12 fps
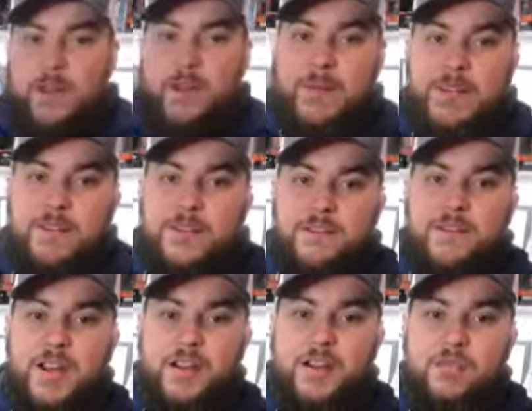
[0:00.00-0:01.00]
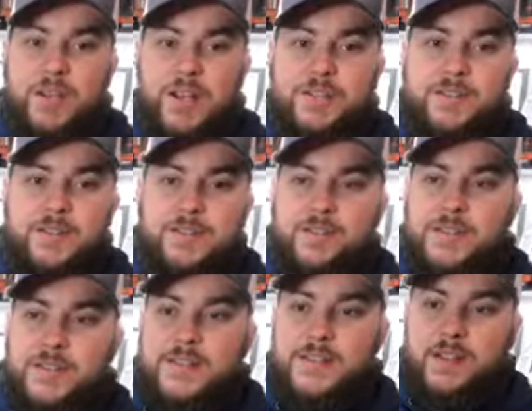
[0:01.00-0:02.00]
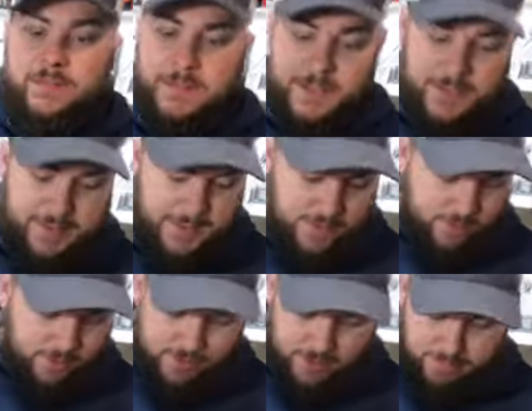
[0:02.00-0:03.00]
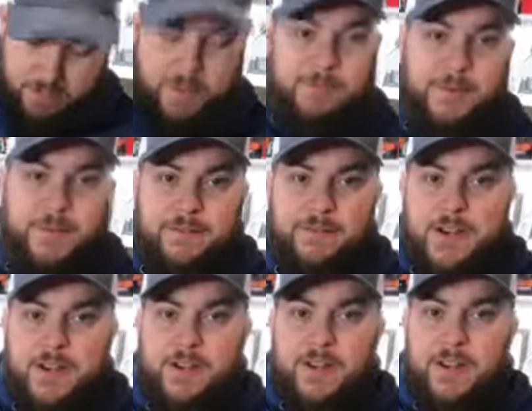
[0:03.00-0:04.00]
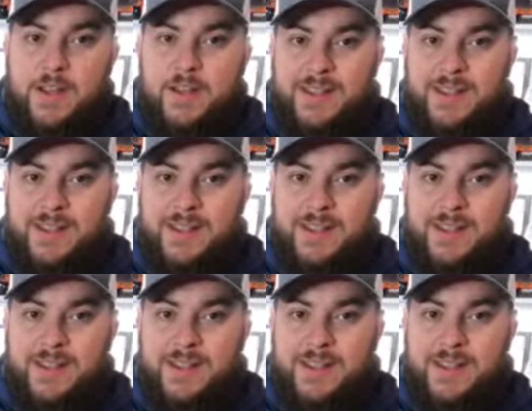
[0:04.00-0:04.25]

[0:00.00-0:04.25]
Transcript: I'm gonna need to find a way to use this stuff besides, I don't know, like burn pit fodder,